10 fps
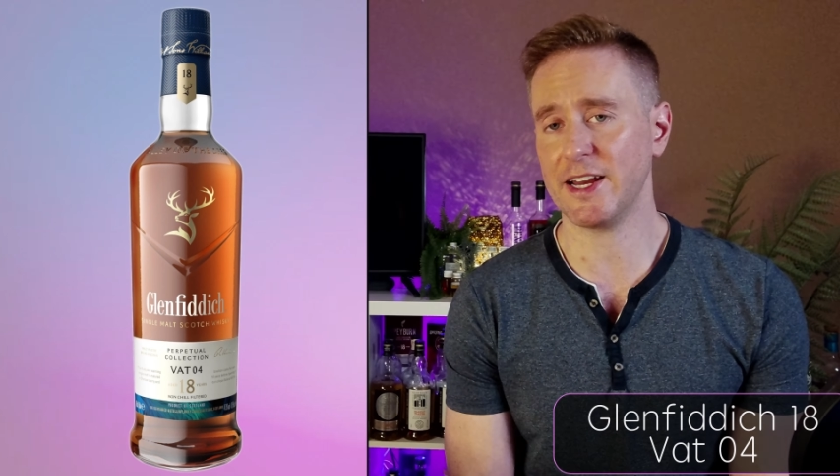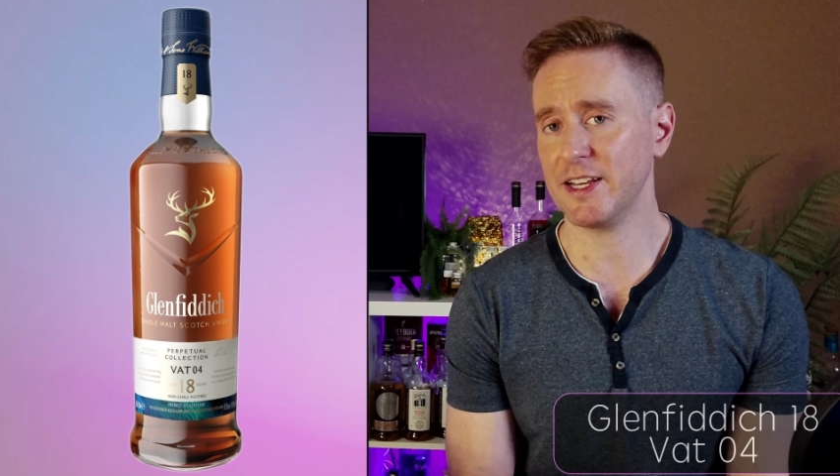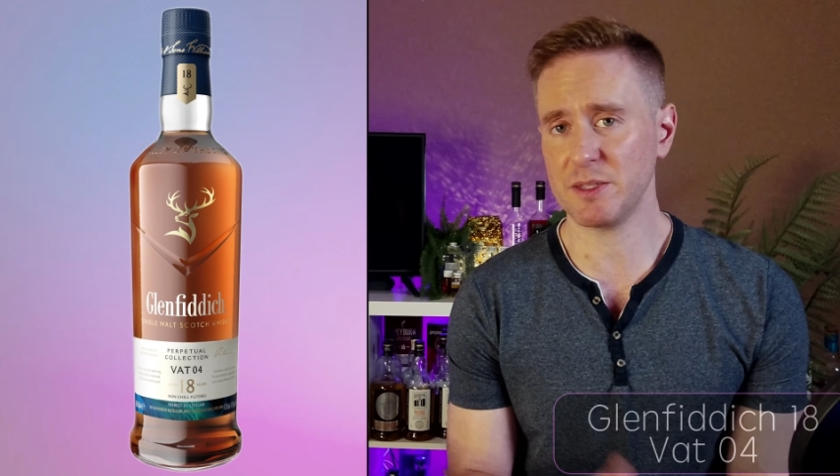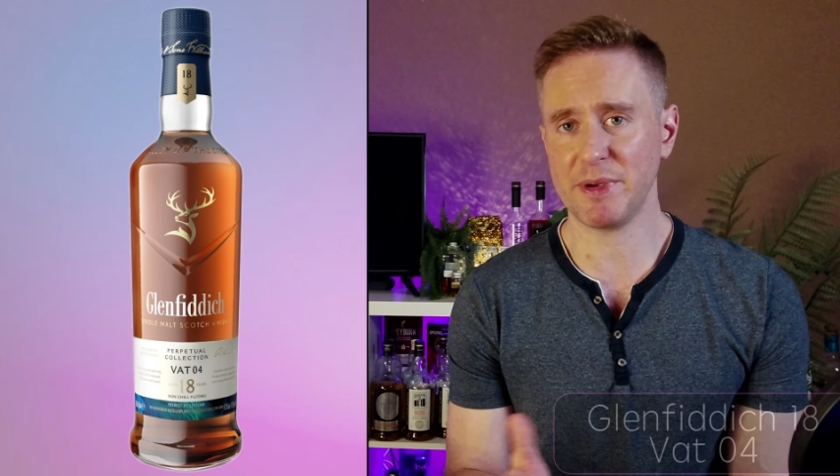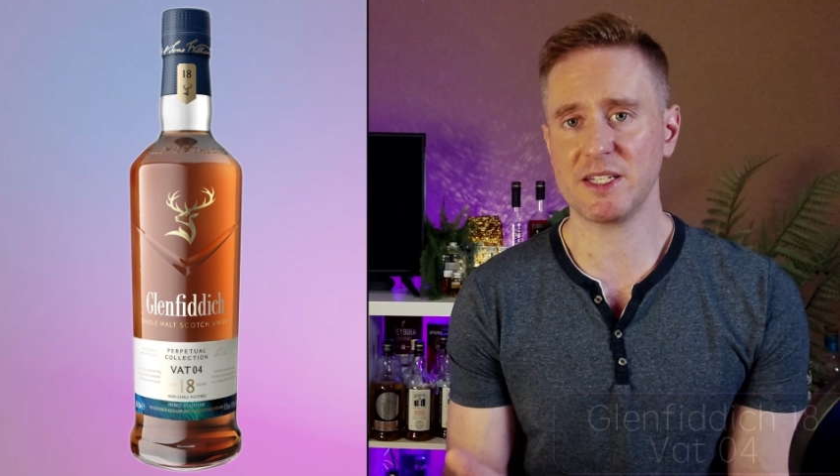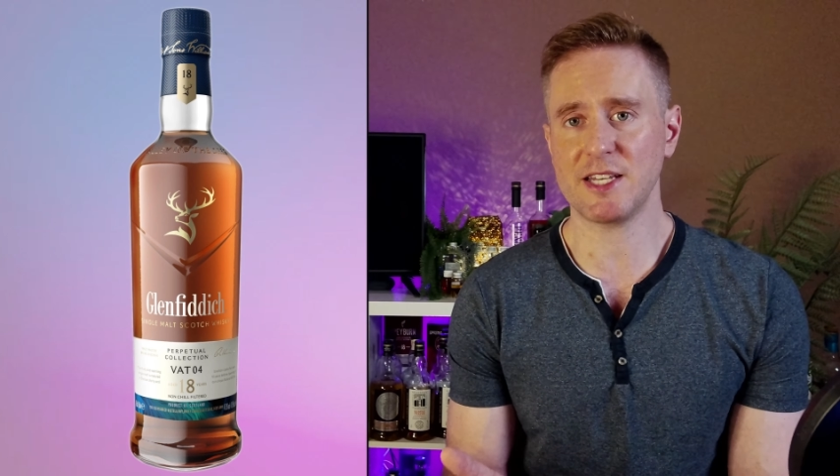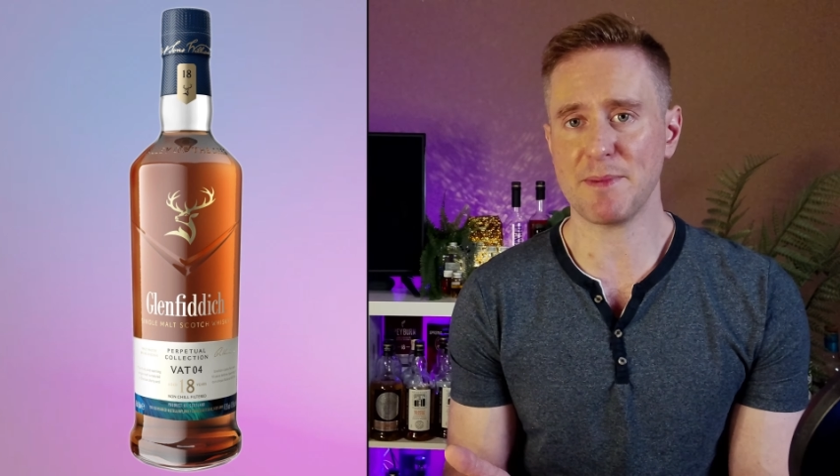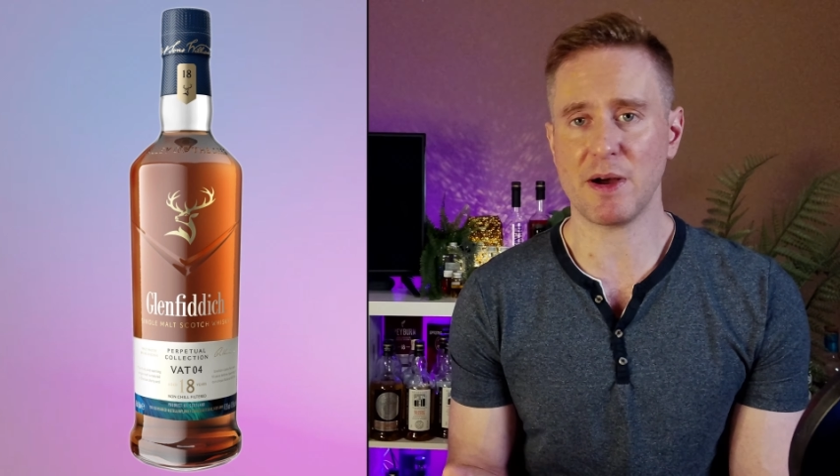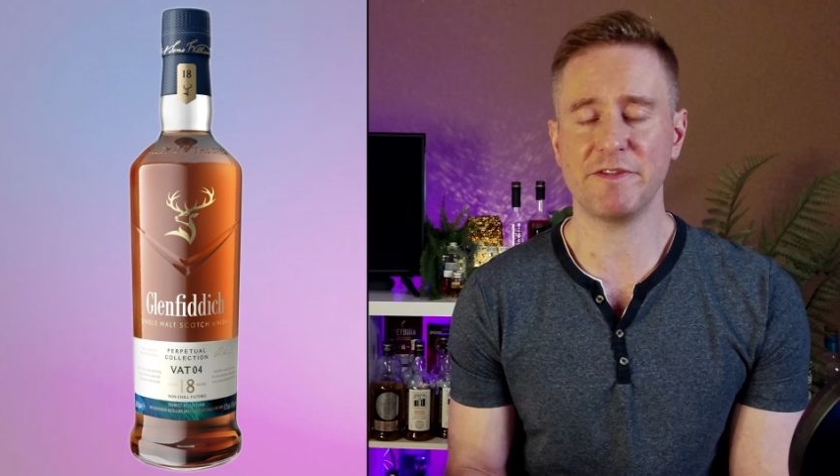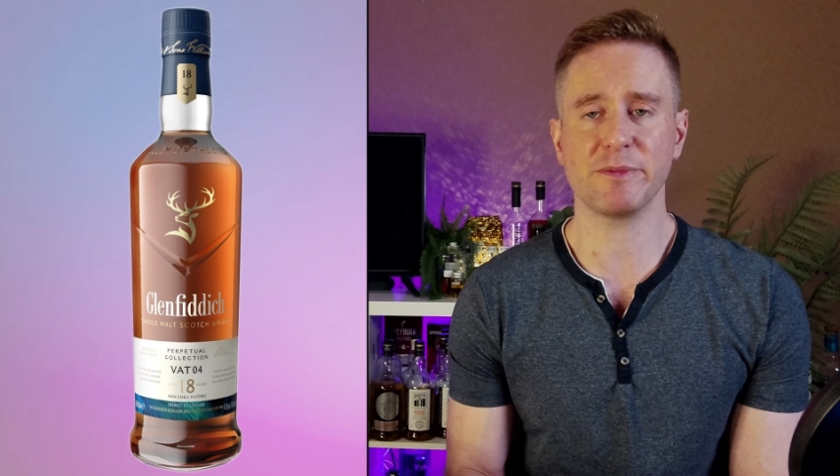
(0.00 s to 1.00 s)
It is a big
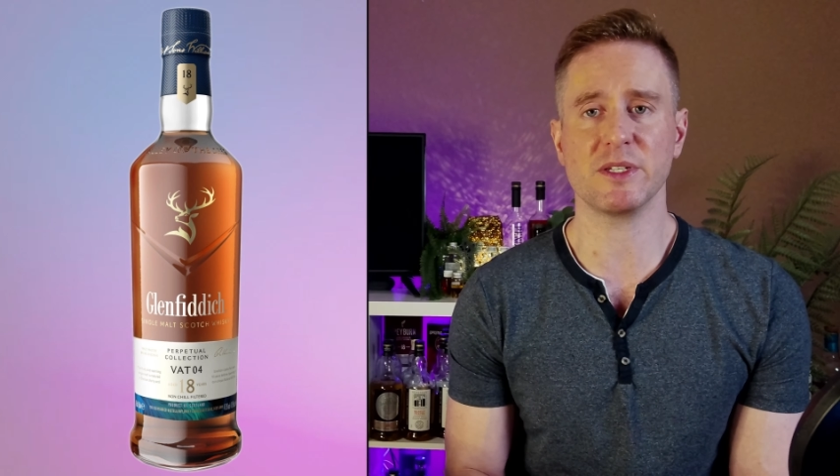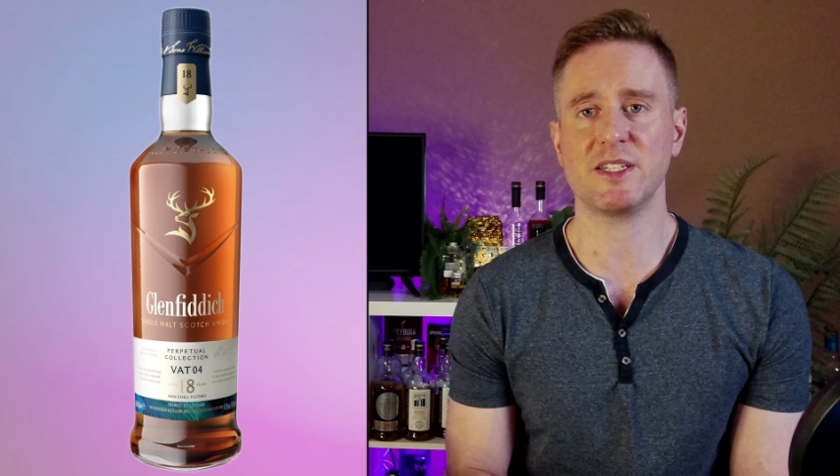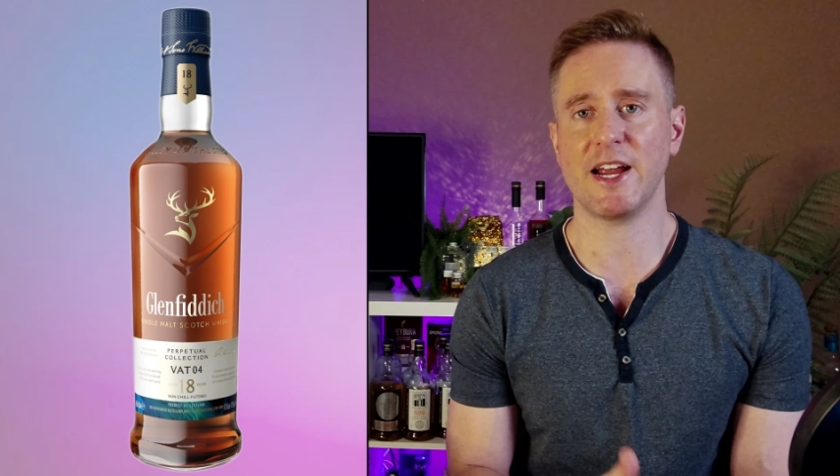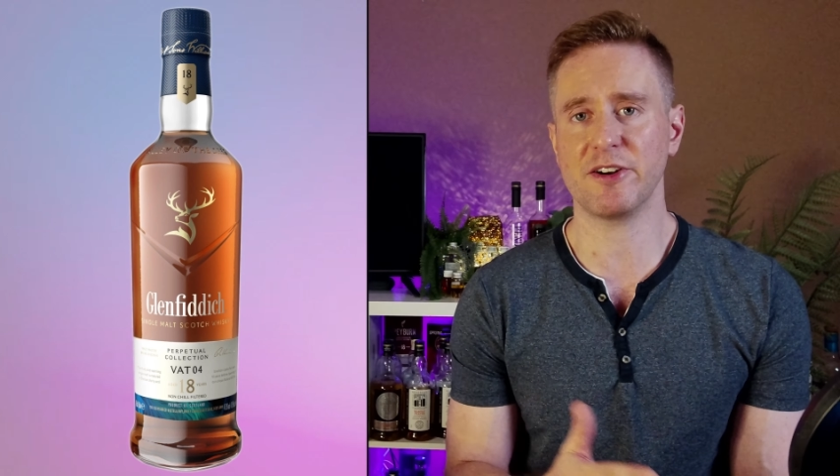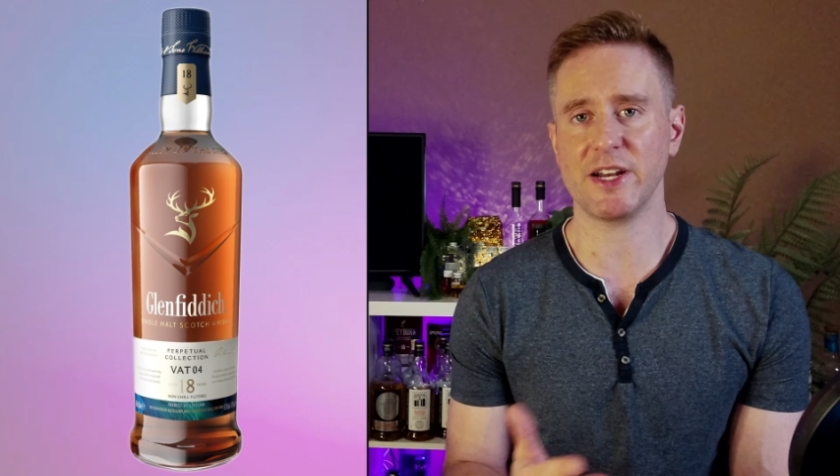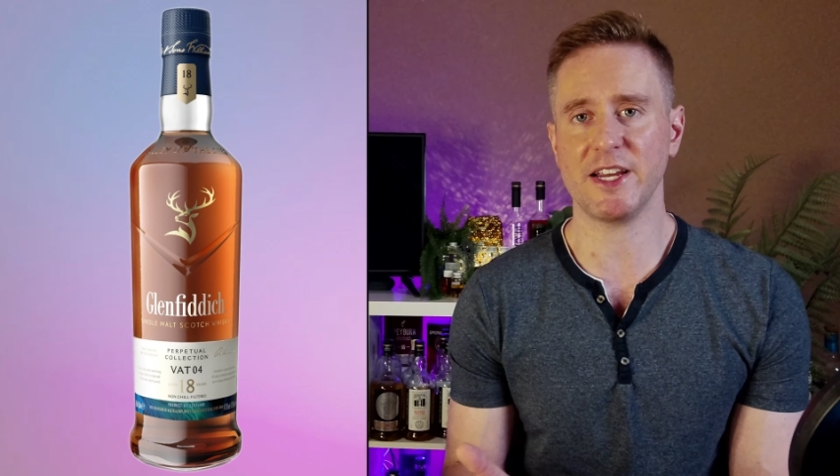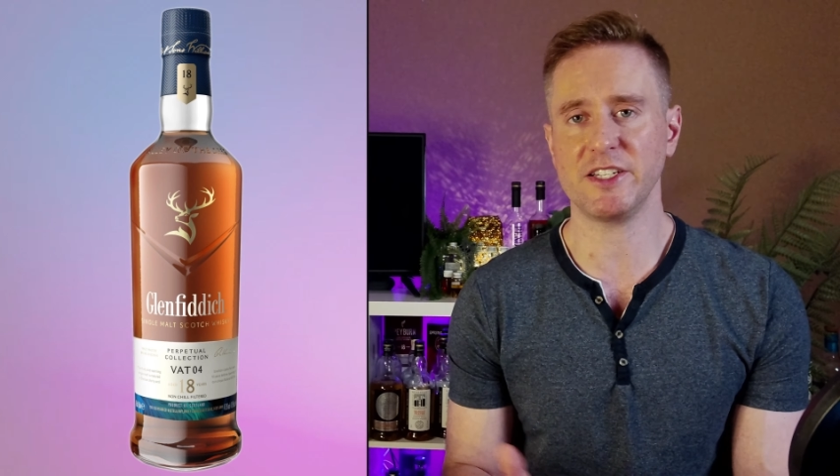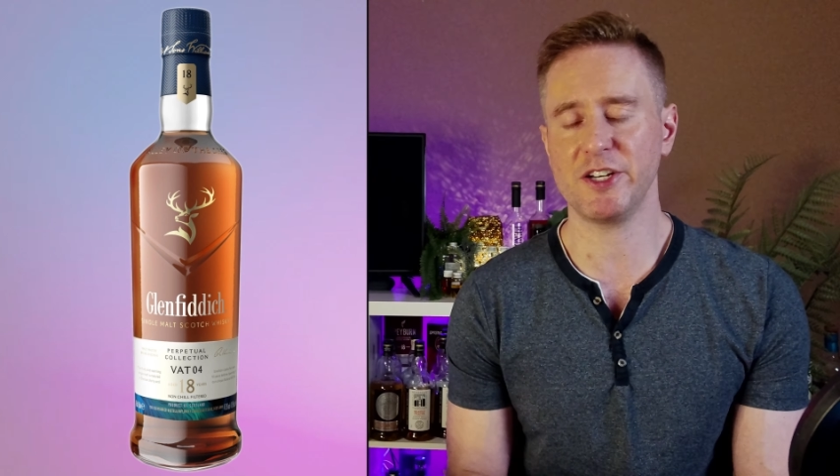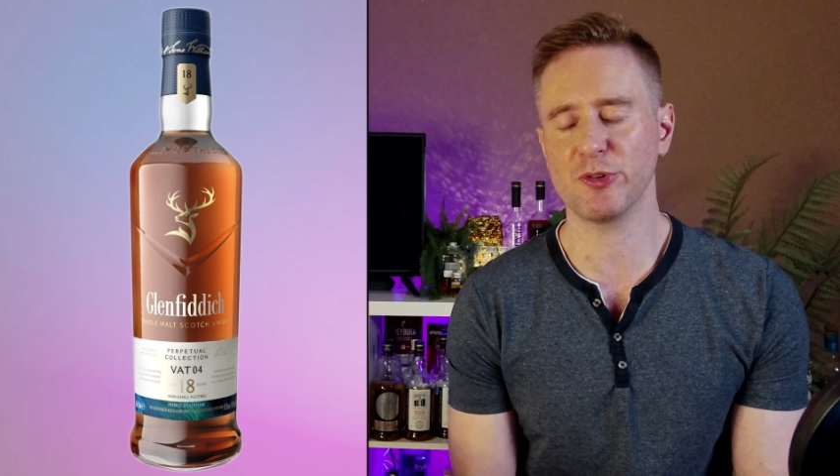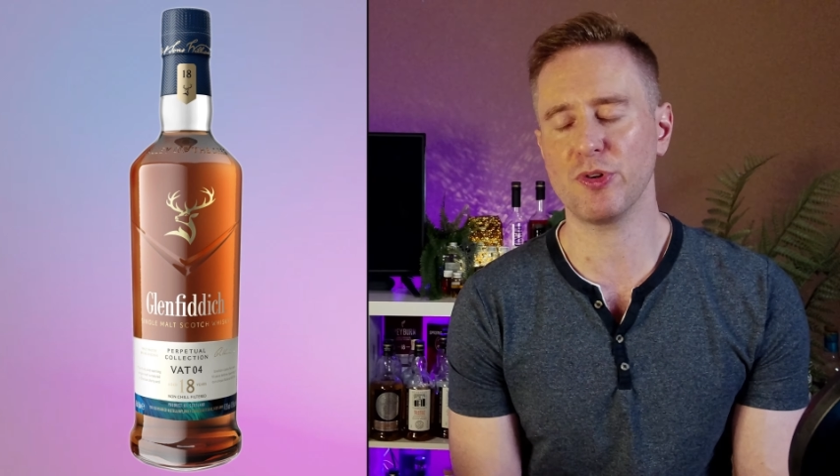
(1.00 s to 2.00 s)
step up from the standard
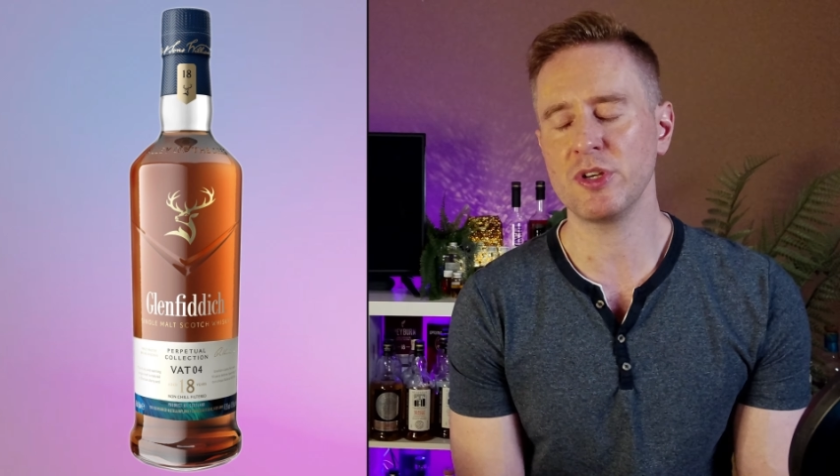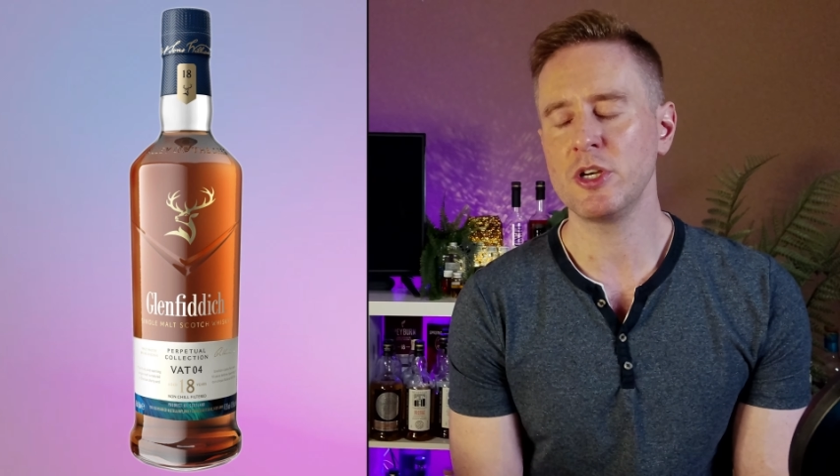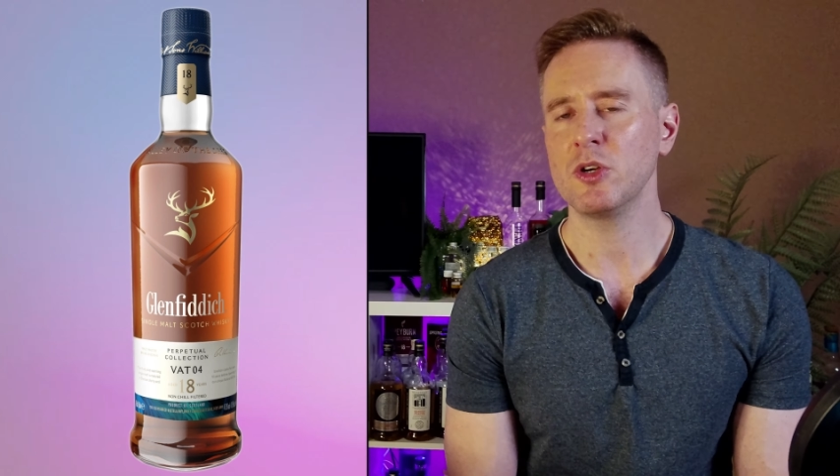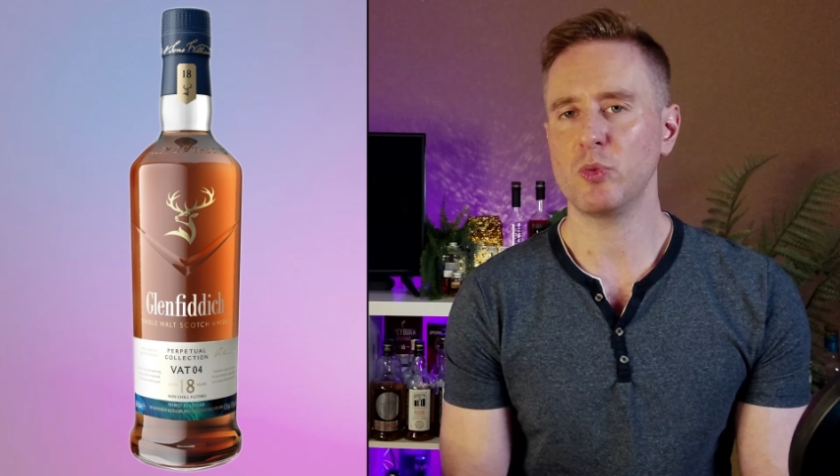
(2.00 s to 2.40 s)
18 year old.